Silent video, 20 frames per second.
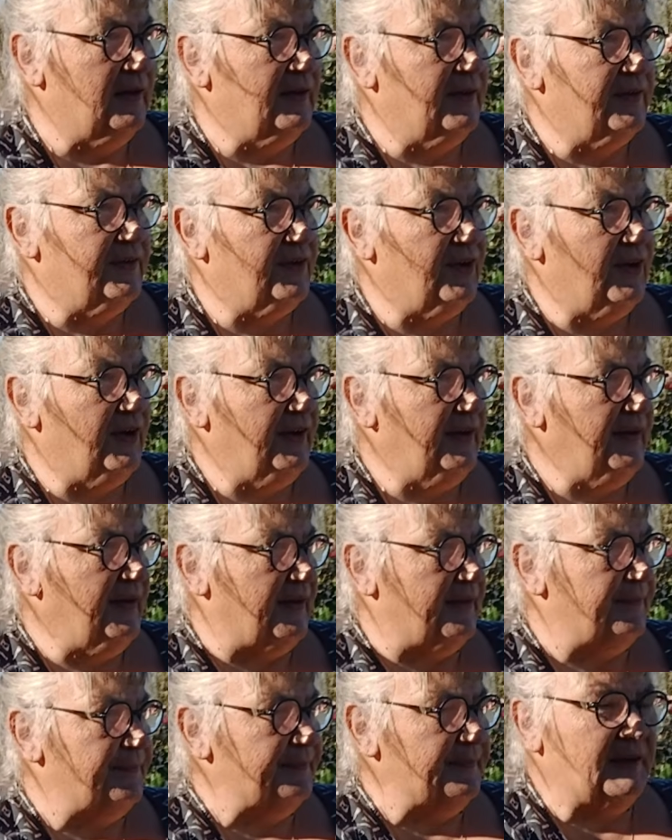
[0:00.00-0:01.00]
So
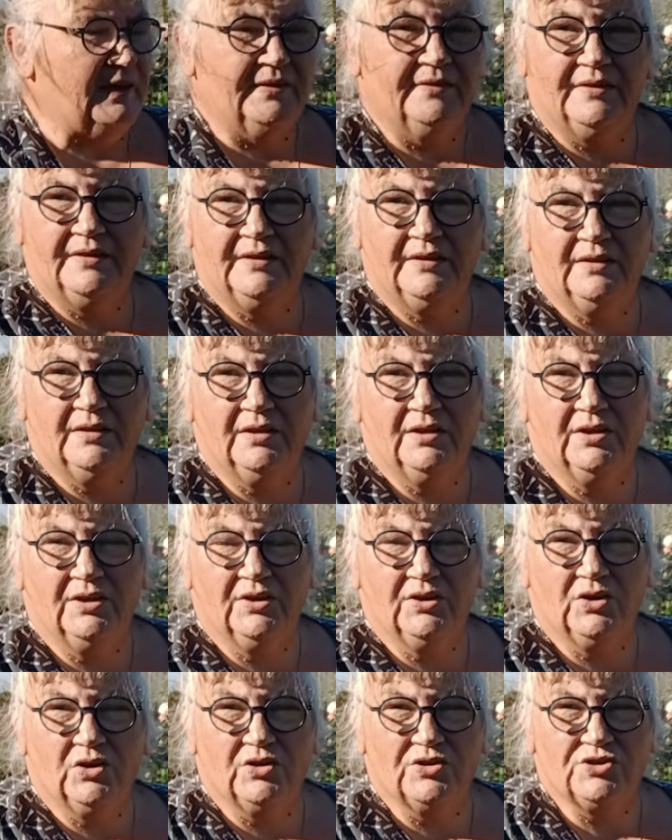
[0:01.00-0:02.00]
yeah, and then
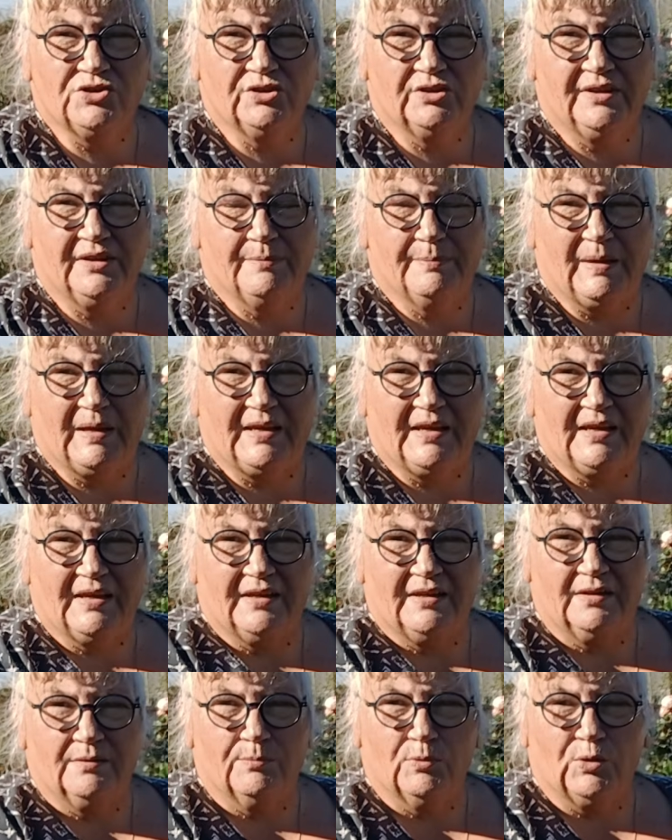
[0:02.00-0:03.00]
I should get back out
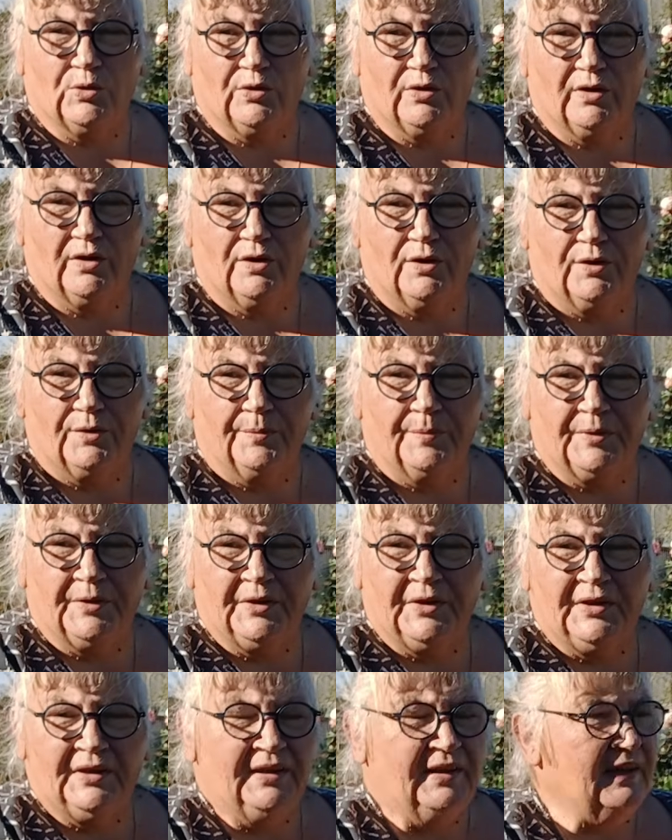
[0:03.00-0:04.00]
here tomorrow, I hope,
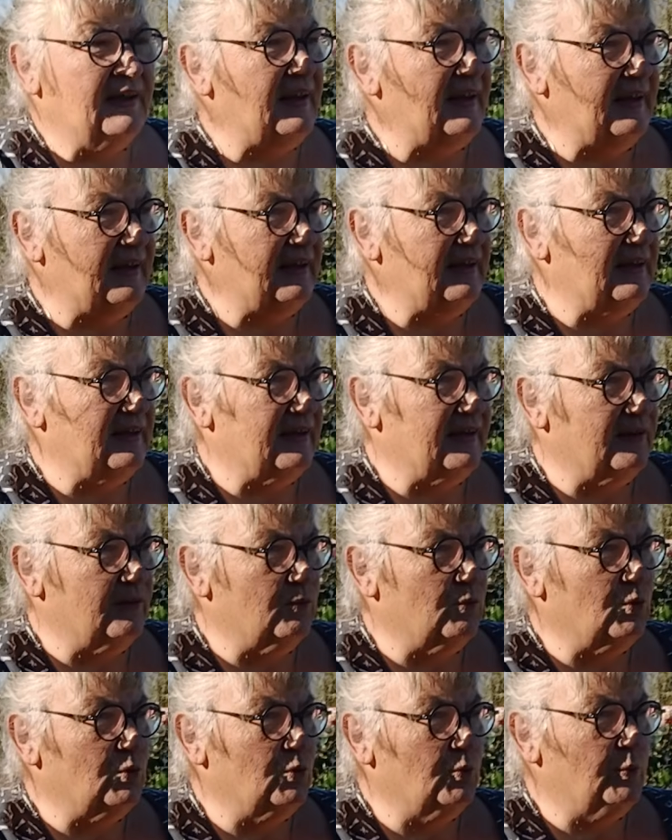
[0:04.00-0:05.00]
and it
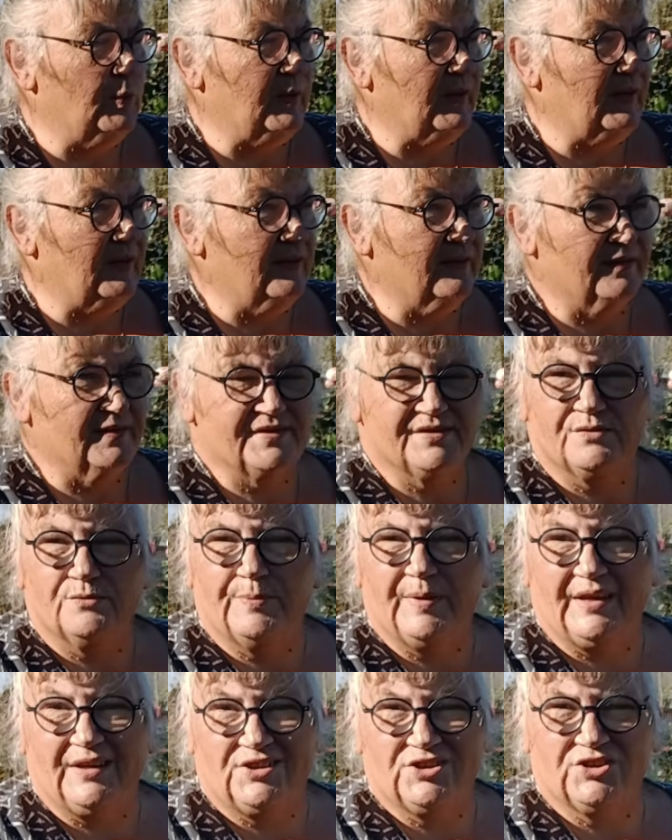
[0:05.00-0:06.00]
will be thistle
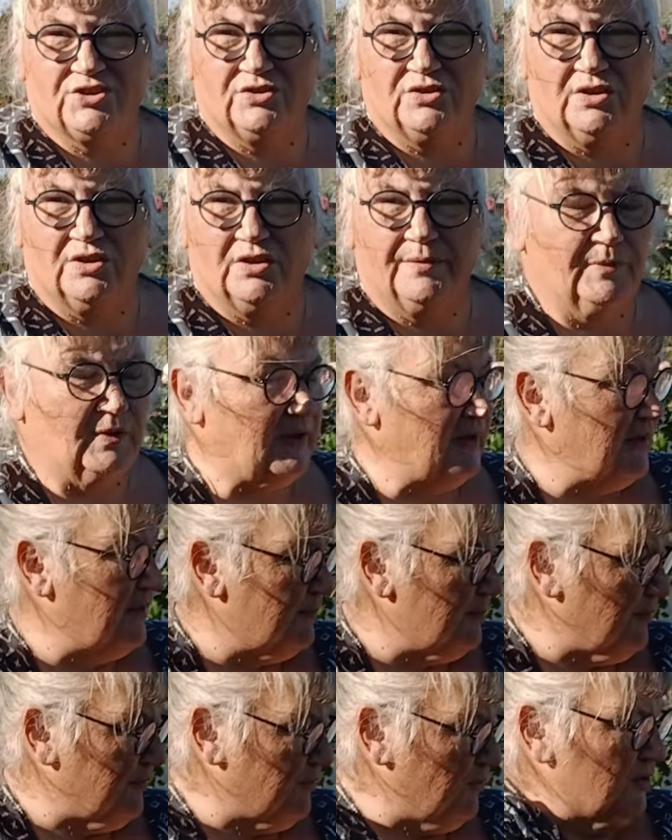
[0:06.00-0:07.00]
patch time. I've